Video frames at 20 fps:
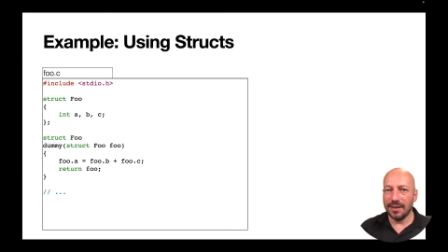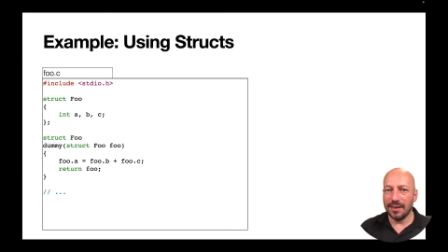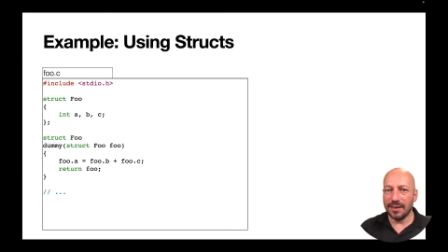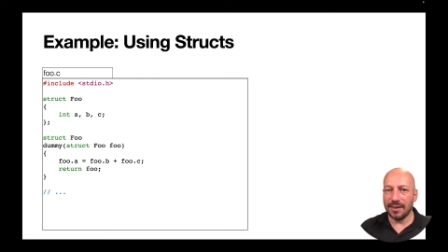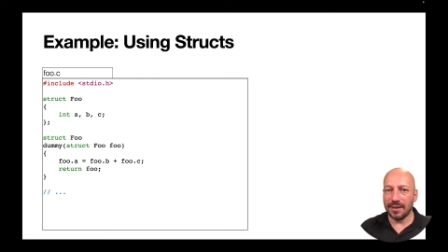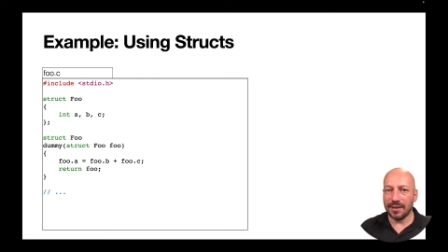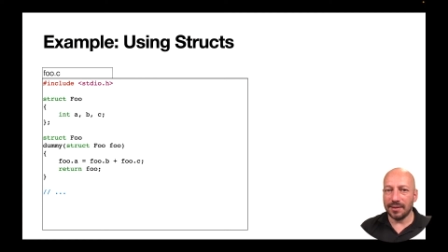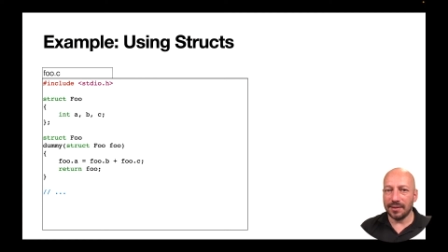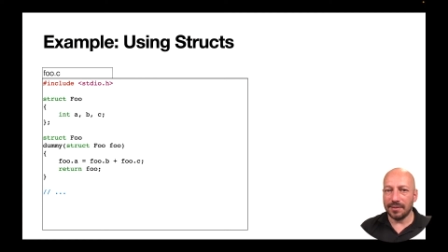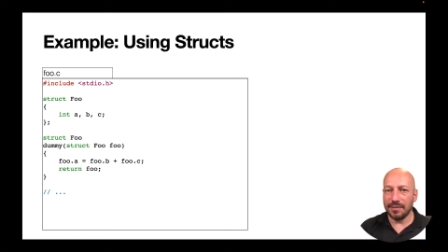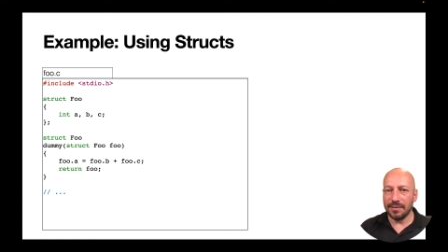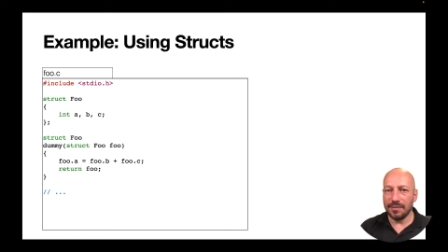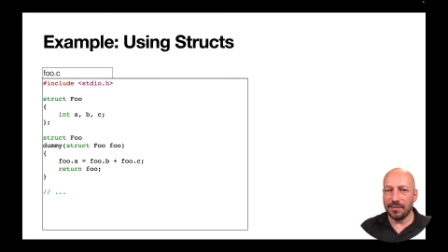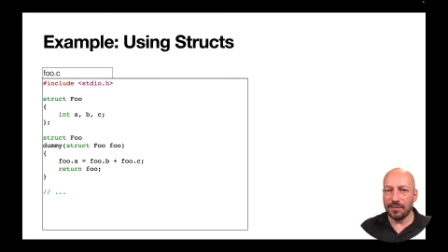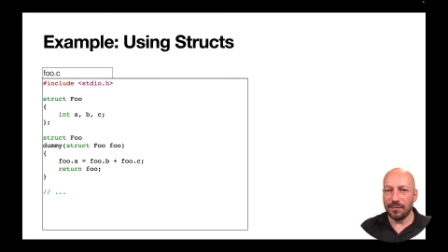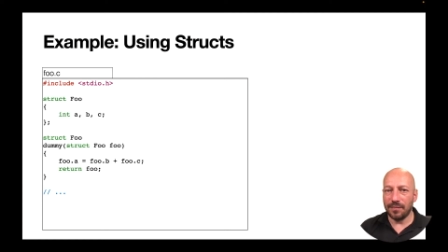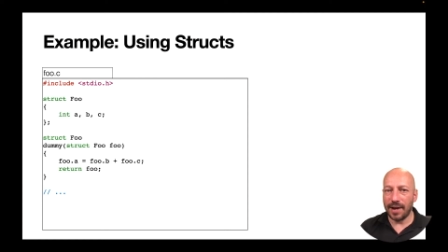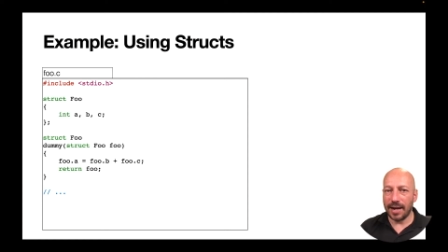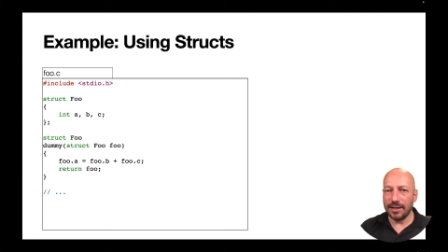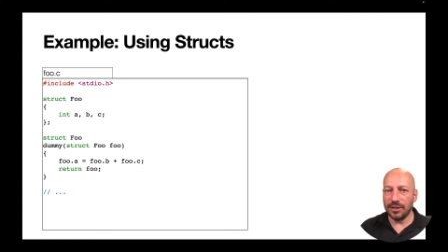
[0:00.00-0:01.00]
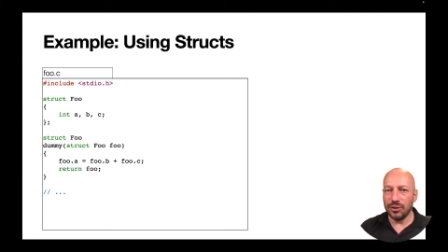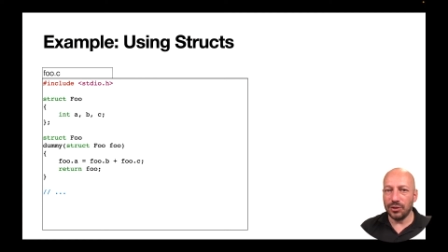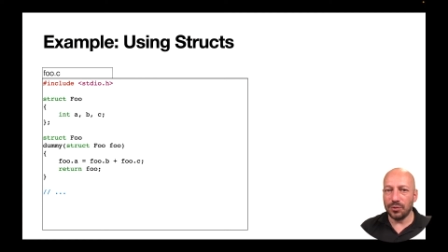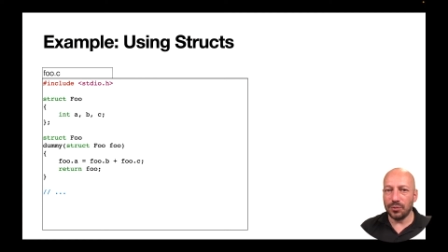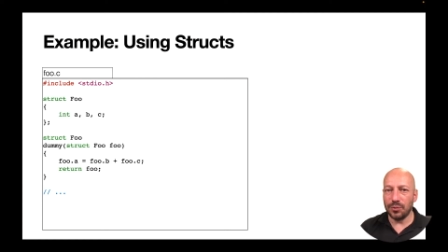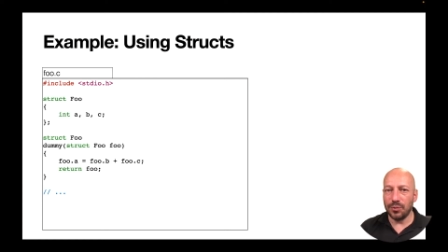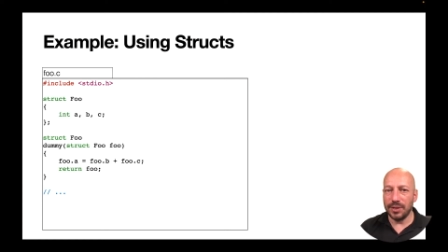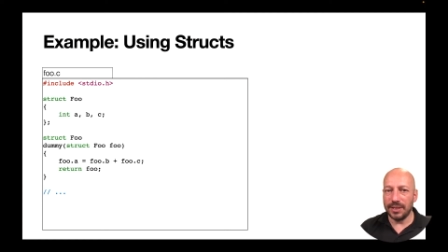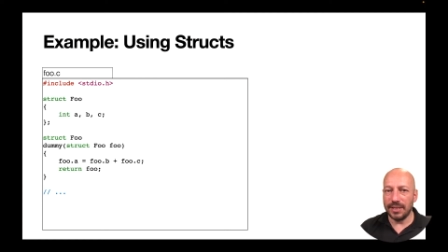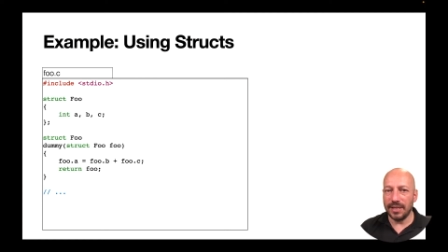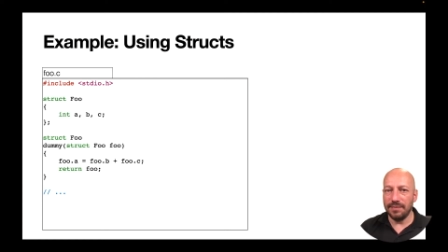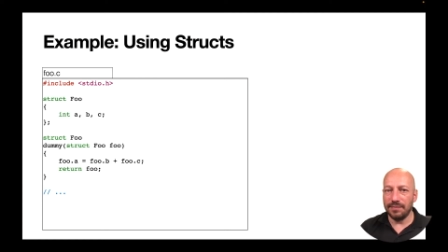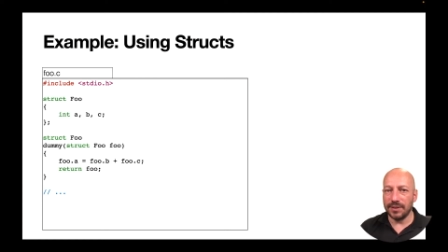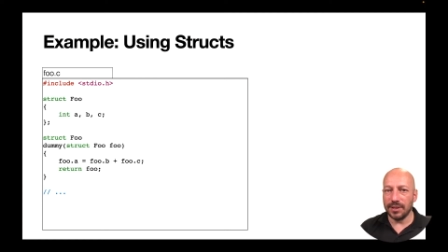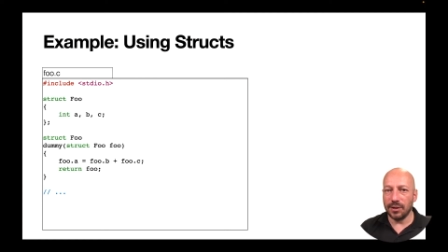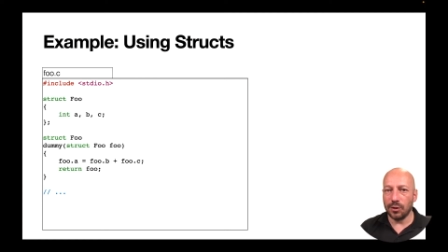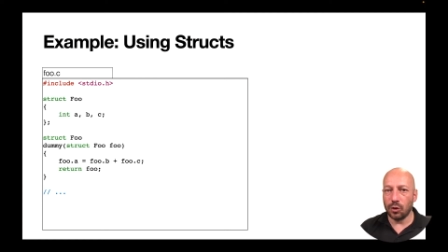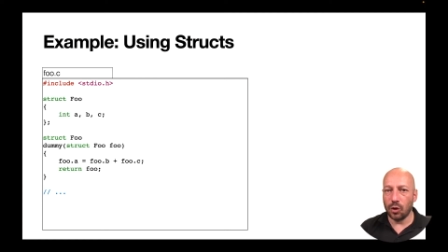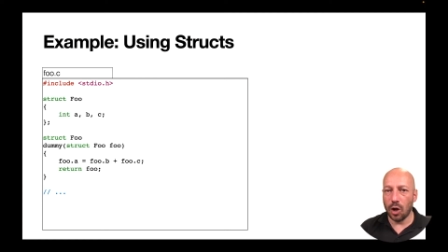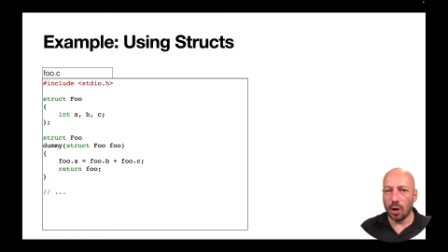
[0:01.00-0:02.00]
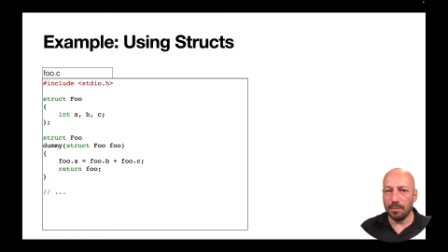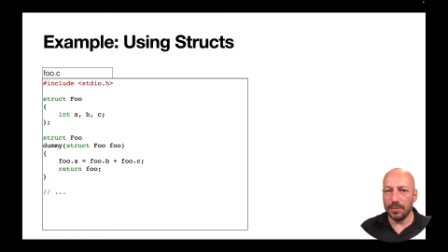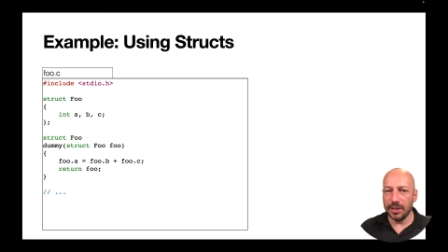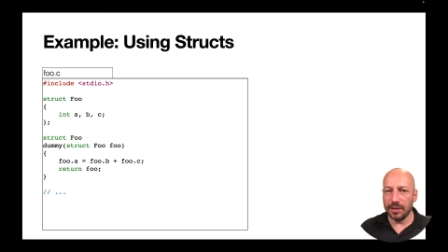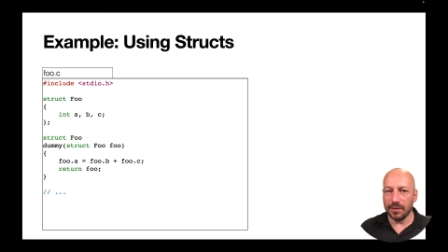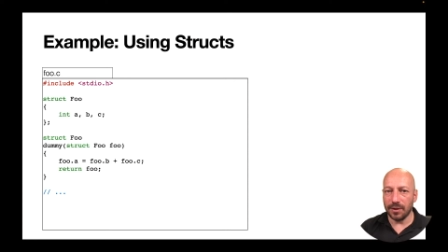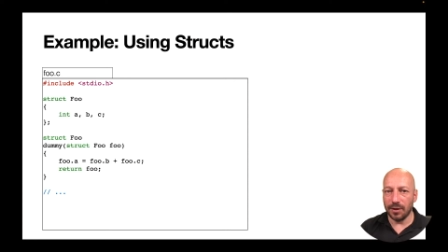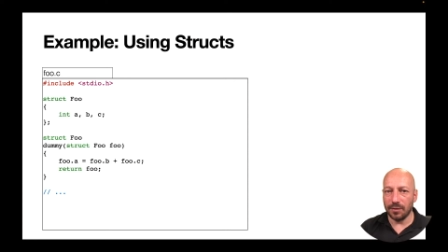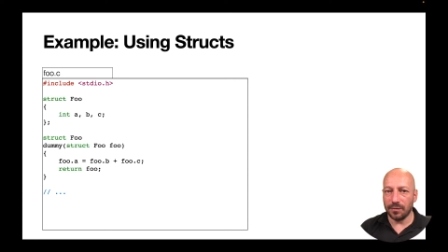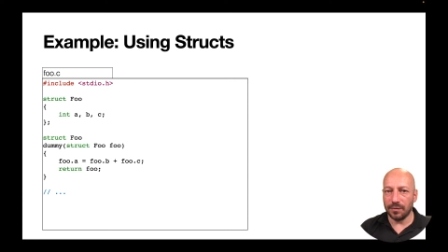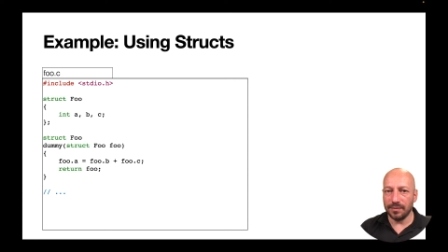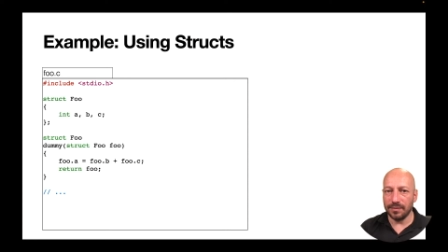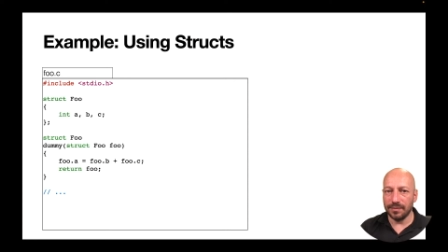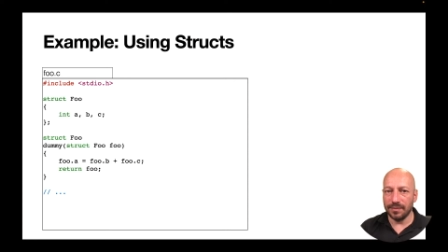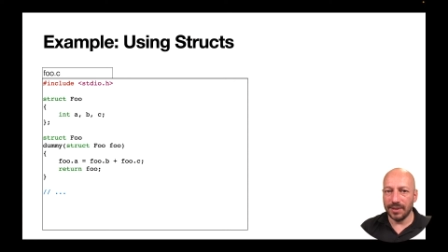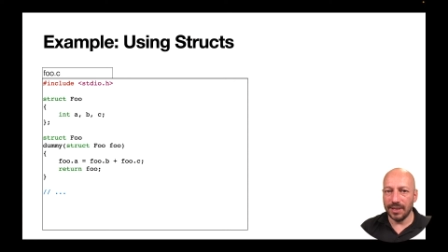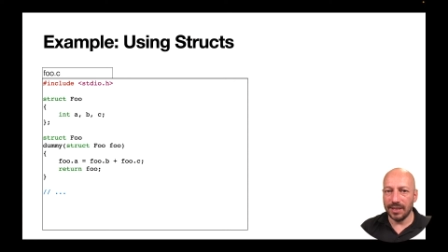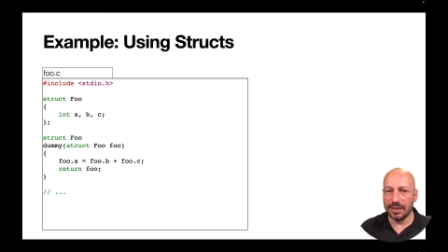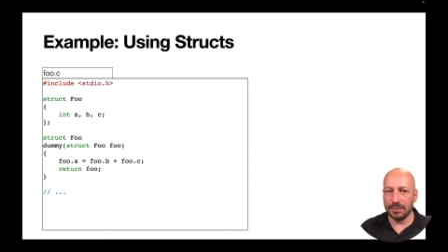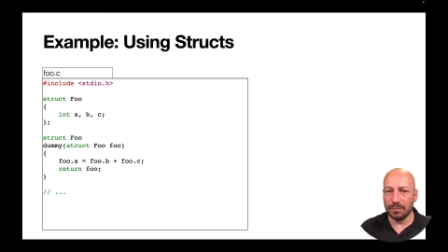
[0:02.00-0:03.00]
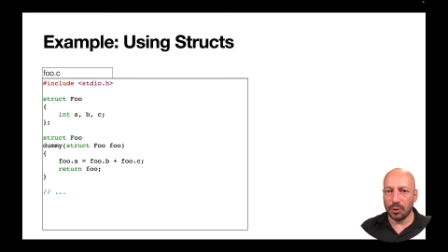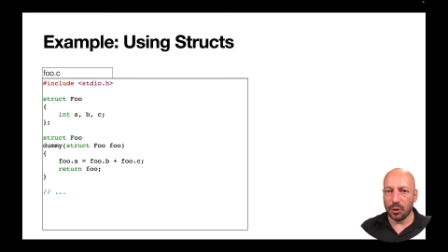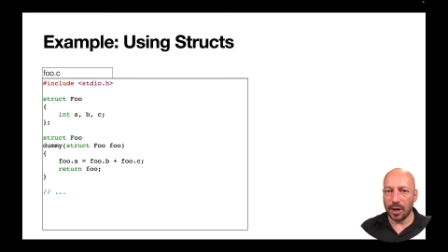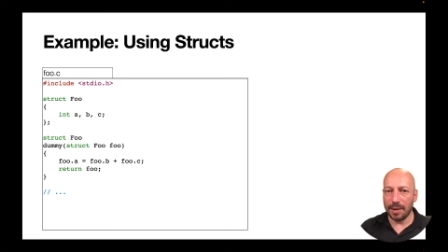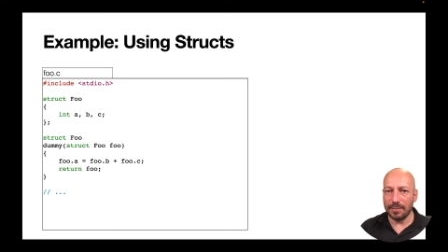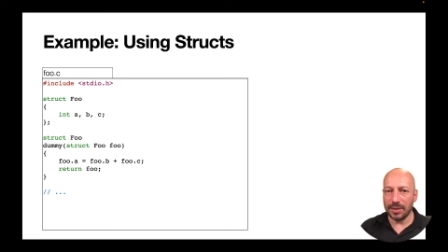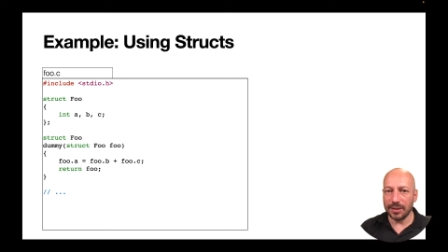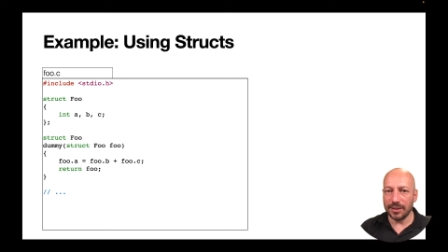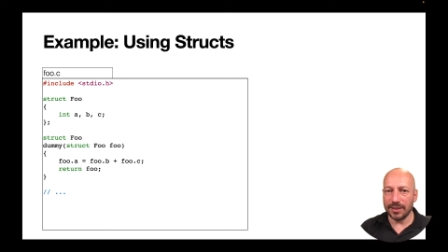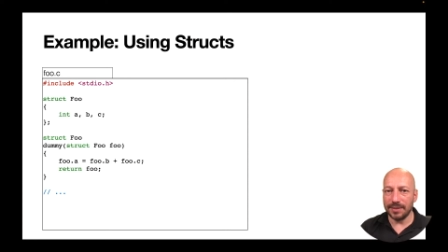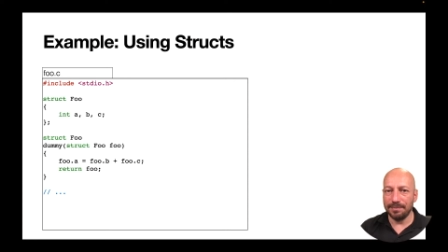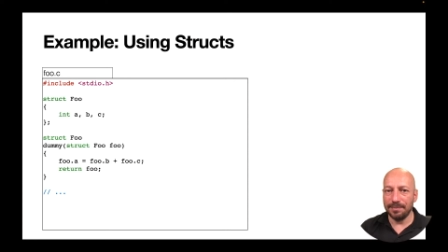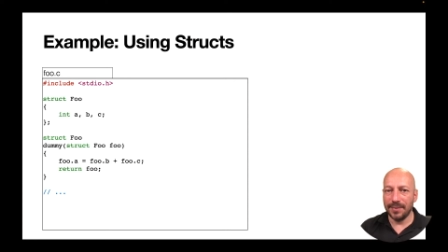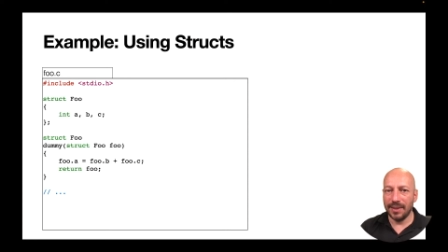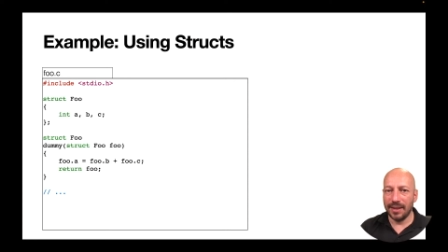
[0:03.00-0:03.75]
the function receives a copy of its parameters.